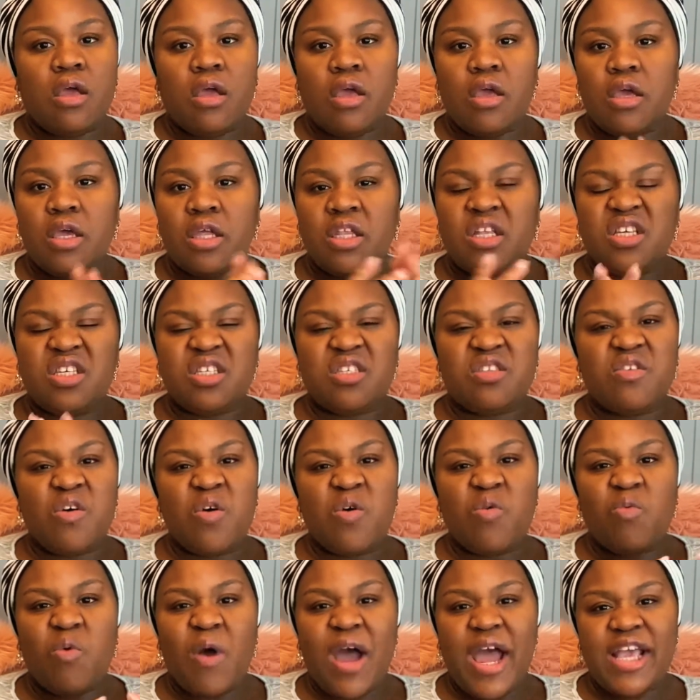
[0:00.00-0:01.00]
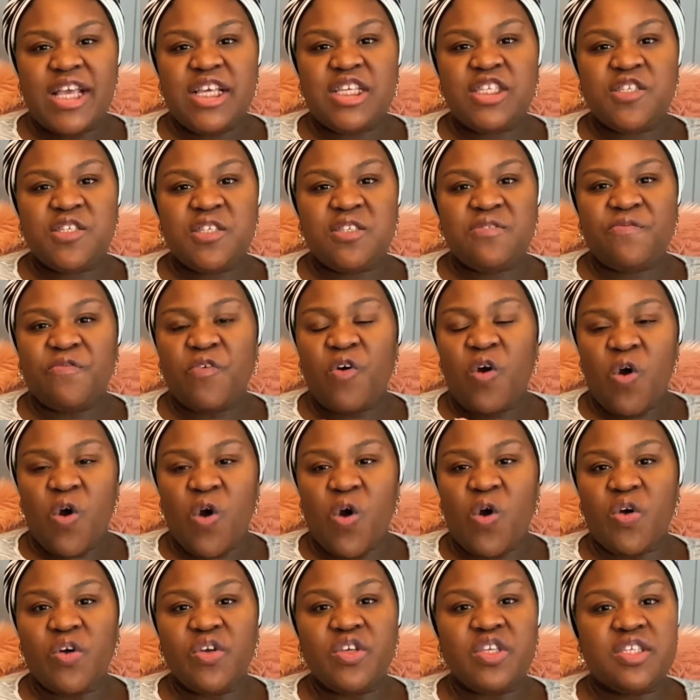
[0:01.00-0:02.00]
It is not wise
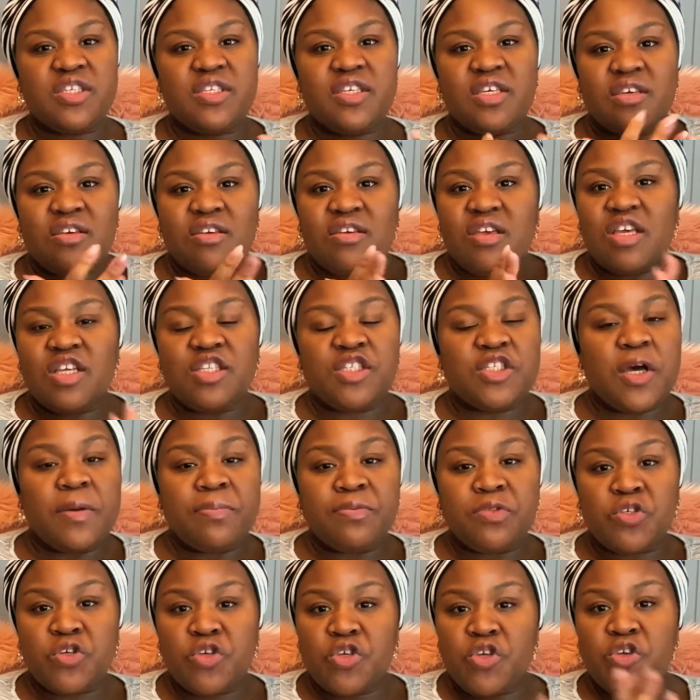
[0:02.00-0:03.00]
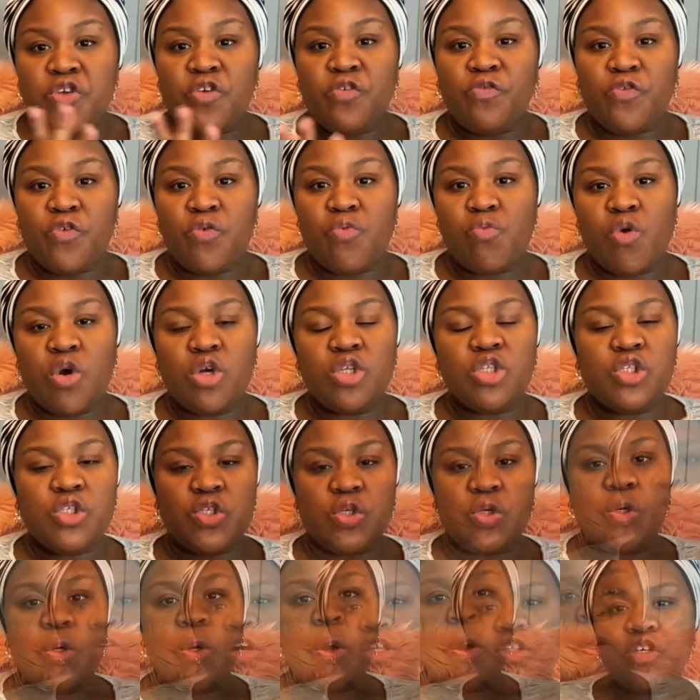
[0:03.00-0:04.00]
for us. It's up to you if you want
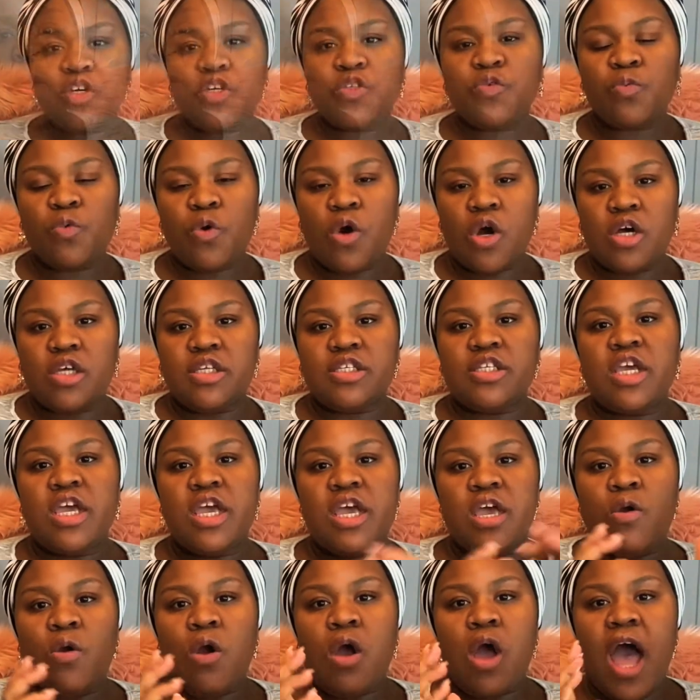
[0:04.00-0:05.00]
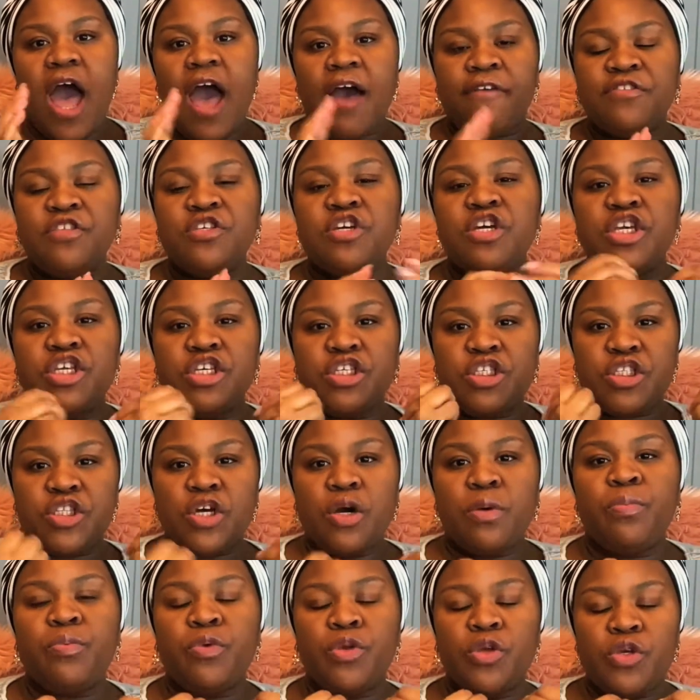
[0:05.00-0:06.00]
to. Our thought was, after he
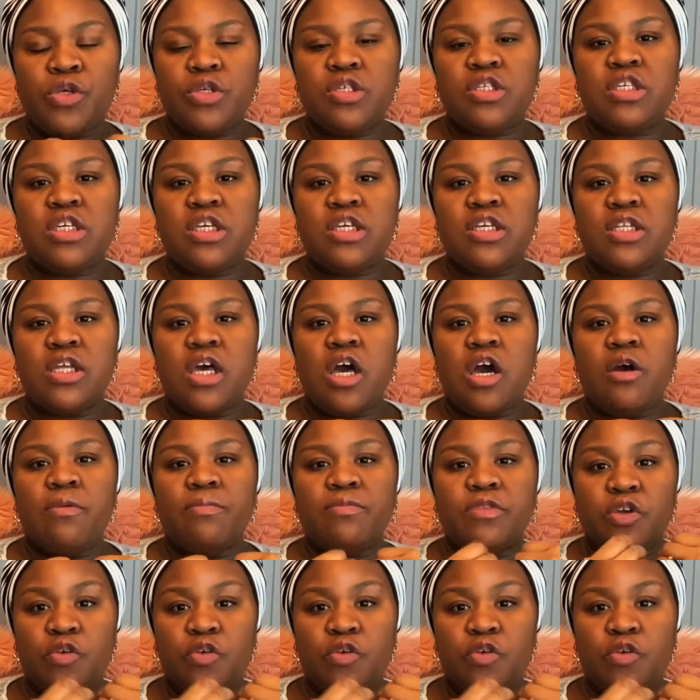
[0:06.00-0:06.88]
stopped using the